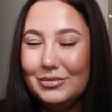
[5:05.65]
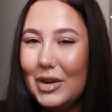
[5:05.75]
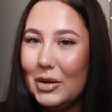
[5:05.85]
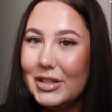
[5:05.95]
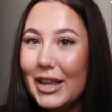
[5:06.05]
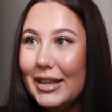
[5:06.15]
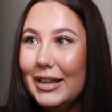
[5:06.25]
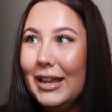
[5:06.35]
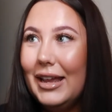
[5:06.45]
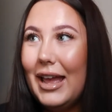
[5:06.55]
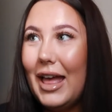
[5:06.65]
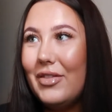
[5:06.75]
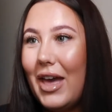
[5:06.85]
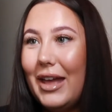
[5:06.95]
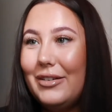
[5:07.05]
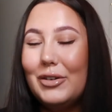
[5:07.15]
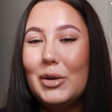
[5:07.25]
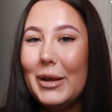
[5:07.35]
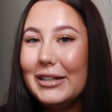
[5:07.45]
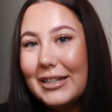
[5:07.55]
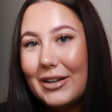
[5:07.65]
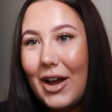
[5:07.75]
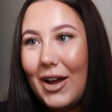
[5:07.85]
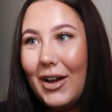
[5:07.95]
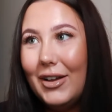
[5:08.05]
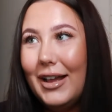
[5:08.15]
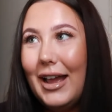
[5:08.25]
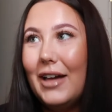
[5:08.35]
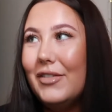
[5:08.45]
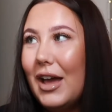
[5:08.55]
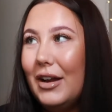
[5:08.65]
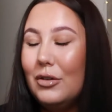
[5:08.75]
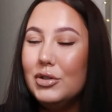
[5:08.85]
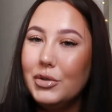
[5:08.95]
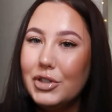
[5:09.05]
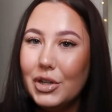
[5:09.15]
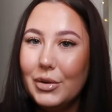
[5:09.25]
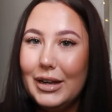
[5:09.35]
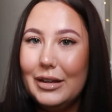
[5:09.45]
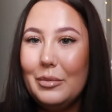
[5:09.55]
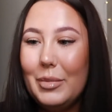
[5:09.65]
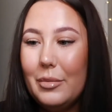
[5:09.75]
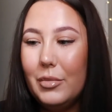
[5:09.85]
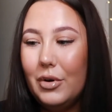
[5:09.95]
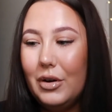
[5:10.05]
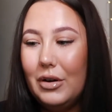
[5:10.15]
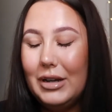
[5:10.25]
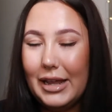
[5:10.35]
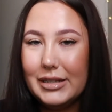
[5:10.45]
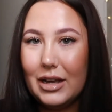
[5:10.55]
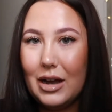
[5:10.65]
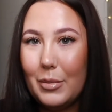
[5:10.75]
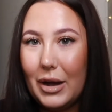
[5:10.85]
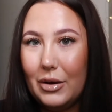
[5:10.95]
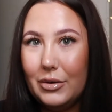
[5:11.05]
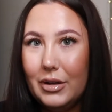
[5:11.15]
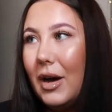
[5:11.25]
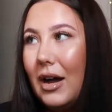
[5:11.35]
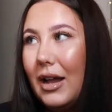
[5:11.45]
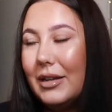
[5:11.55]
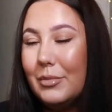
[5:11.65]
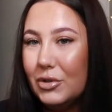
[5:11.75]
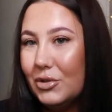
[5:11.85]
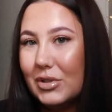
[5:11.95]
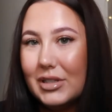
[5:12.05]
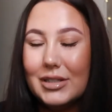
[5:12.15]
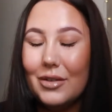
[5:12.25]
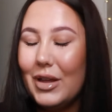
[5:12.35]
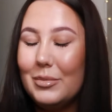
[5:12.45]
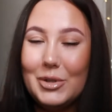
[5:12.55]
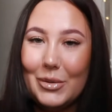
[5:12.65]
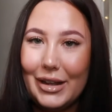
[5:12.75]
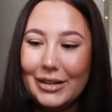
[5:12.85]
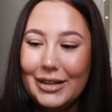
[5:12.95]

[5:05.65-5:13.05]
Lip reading: I'll see. And then I'm gonna make dinner, and then I'll talk to you a little bit more later about my modules and stuff that I'm doing.